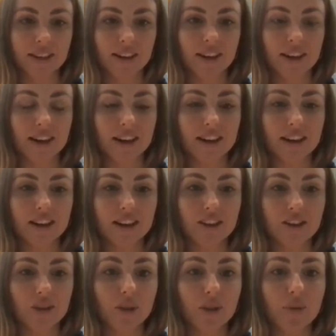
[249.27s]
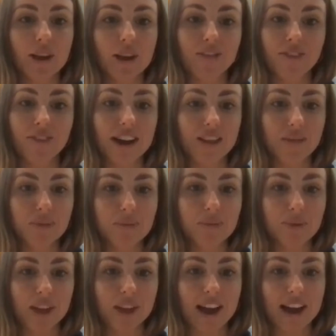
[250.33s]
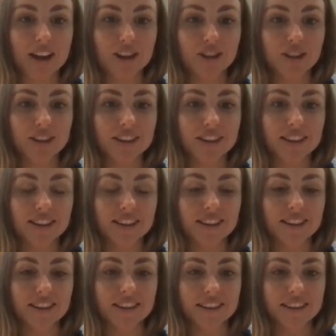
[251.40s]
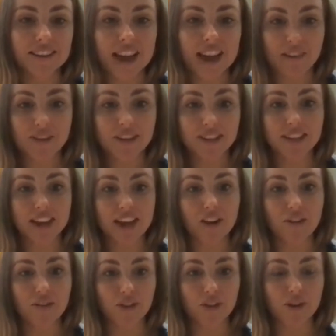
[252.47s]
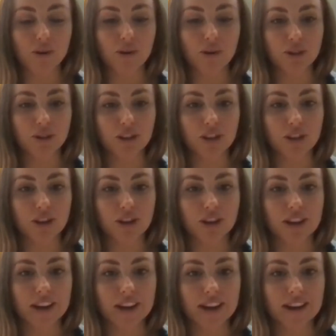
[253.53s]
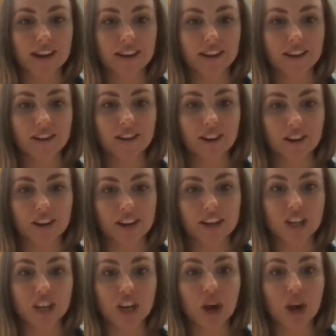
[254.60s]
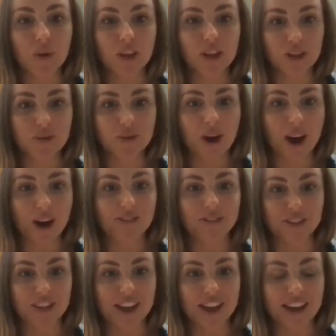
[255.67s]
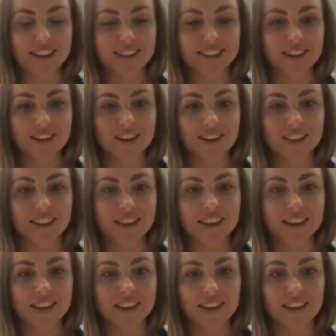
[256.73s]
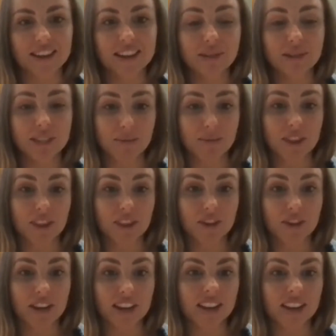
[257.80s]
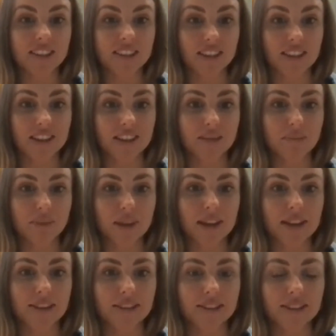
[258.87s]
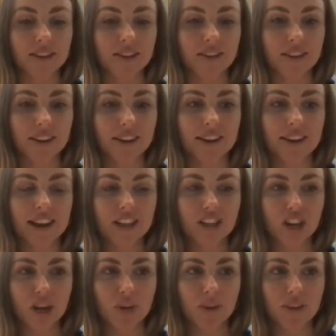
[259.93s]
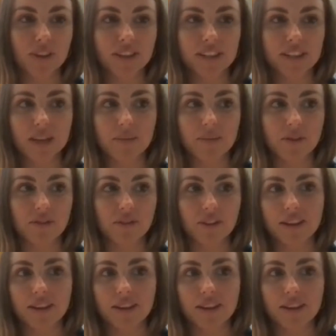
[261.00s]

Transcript: the only way to find the people that actually have a desire for the culture that you create, you need to know that you offer that. So I think it needs to be something that you can easily explain. So I started with a team of